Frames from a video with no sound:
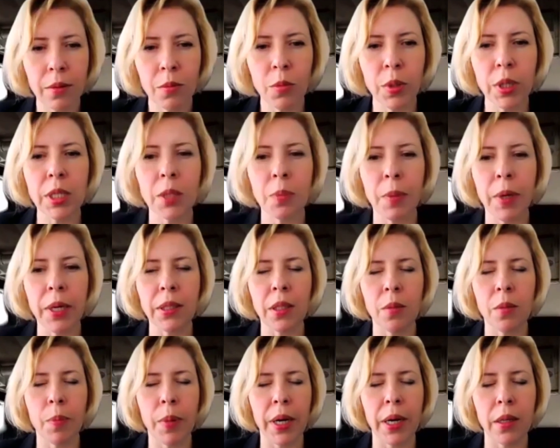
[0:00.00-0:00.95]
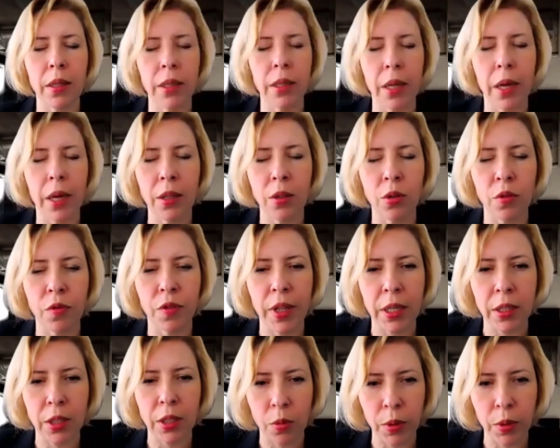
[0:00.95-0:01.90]
we expect it by end of
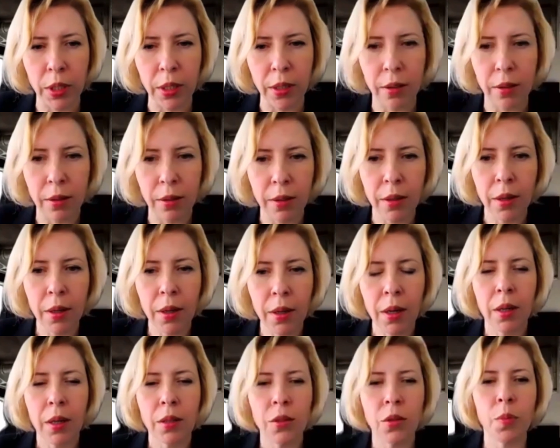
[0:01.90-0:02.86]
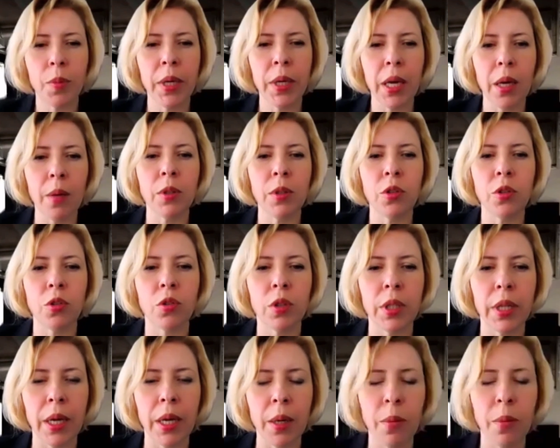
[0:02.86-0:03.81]
next week to be able to
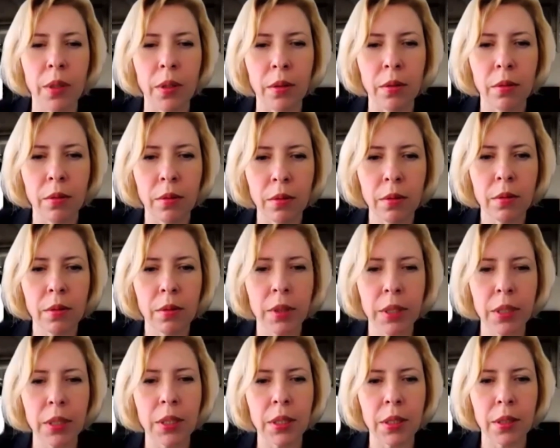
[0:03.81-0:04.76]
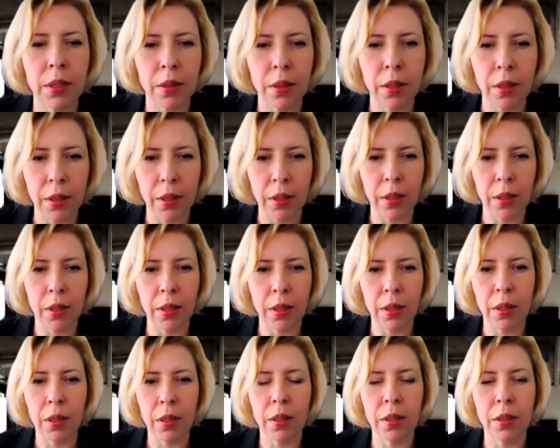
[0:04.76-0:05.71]
enable this
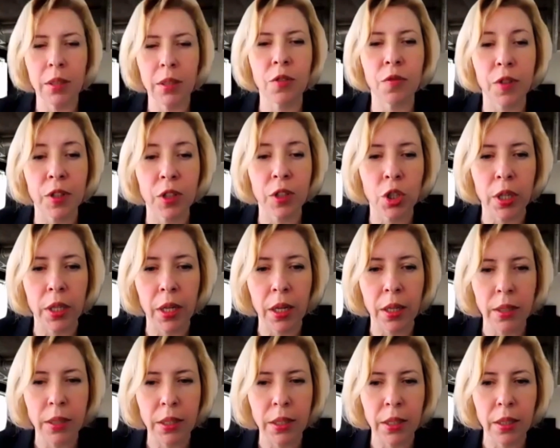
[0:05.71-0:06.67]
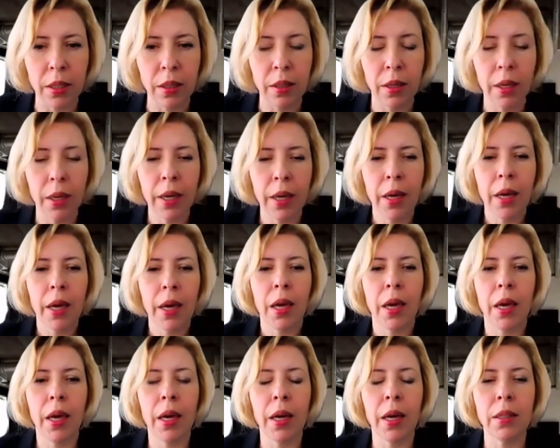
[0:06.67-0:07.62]
functionality.
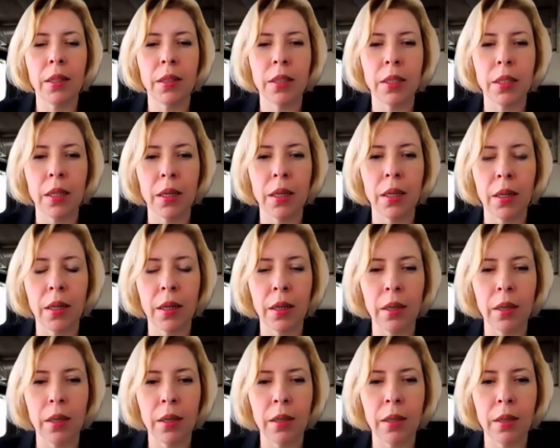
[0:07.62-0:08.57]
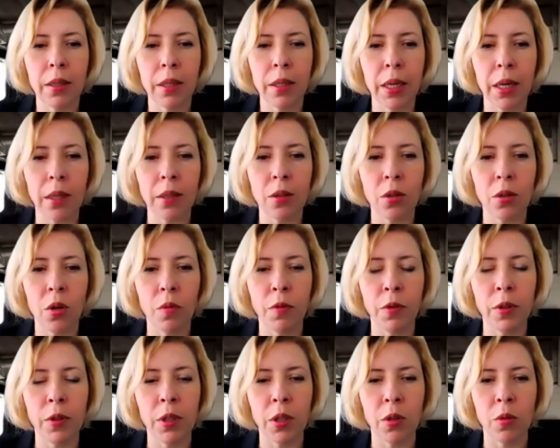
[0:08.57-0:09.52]
And again,
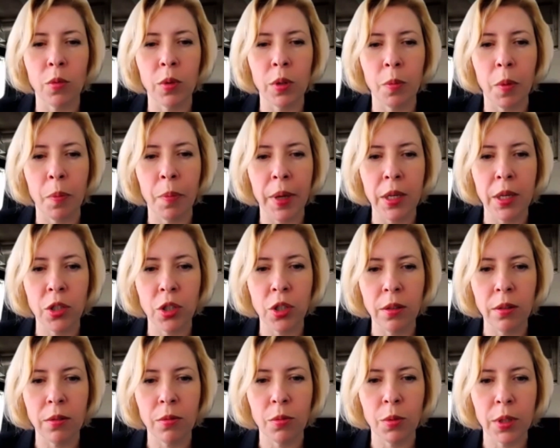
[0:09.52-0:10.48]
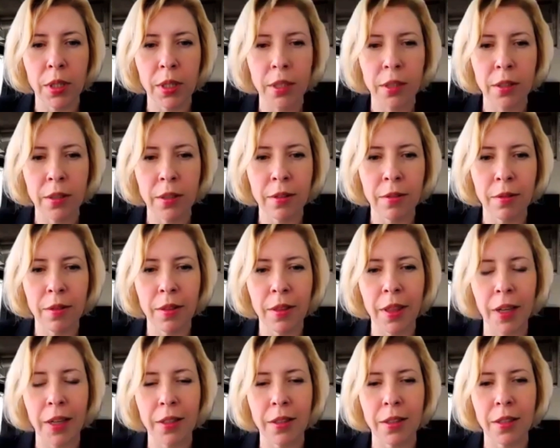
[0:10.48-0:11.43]
hopefully you will be patient with us,
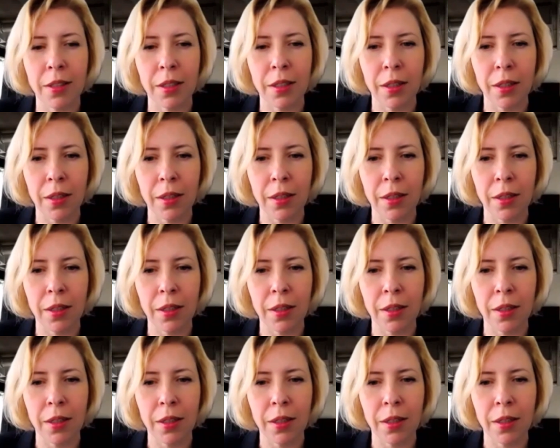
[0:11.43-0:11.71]
that